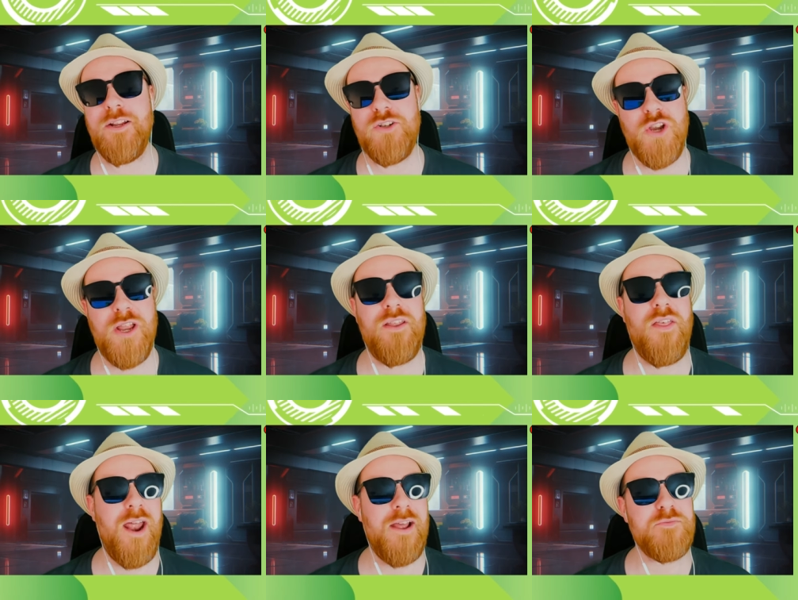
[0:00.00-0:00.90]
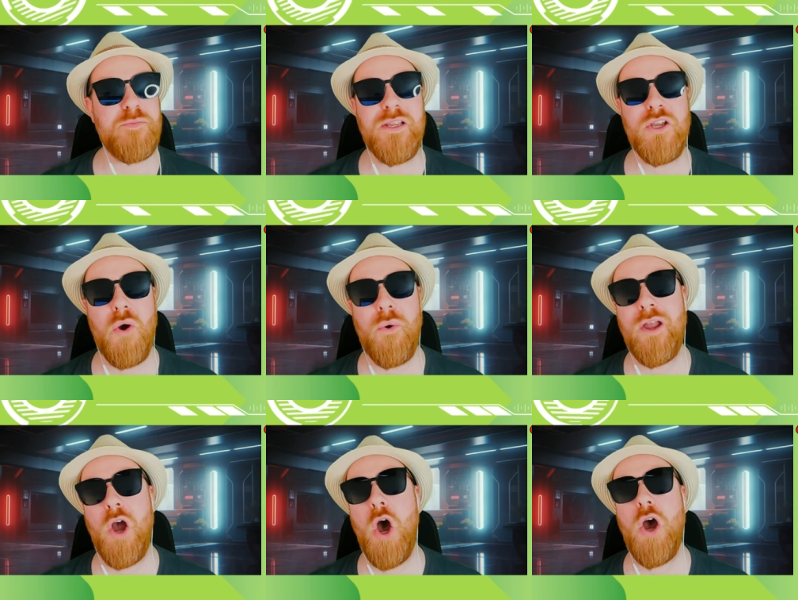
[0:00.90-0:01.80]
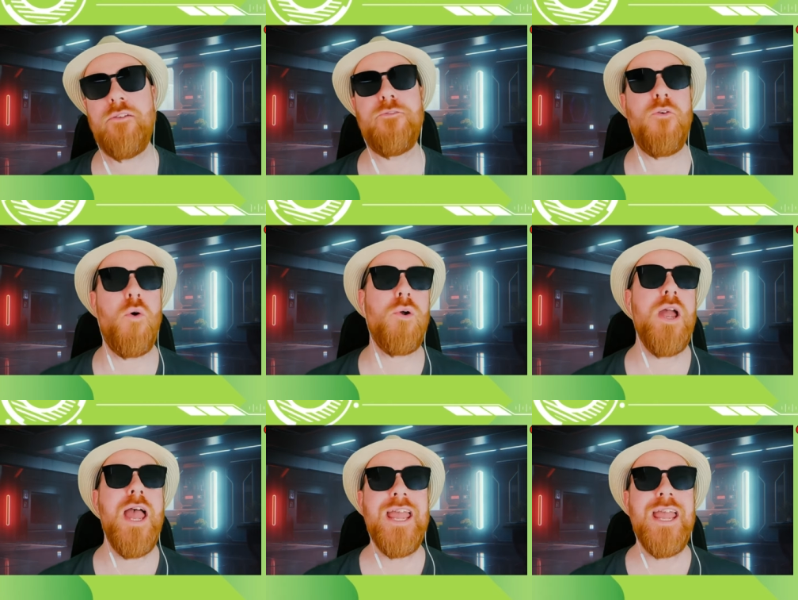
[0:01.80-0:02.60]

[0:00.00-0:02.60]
agenda that has been going on for